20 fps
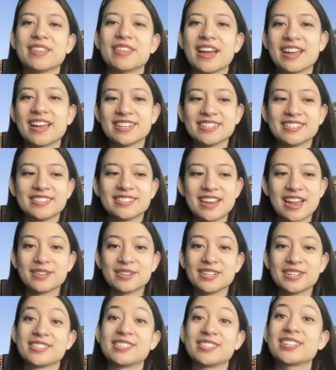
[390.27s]
that is now in
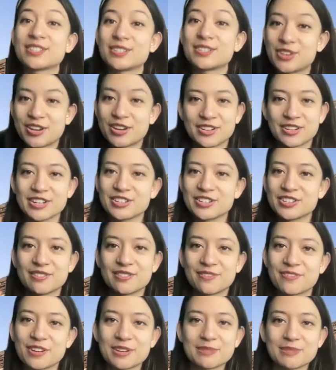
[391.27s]
its 6th generation
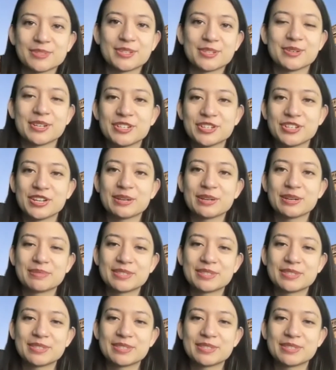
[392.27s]
of farm stewardship.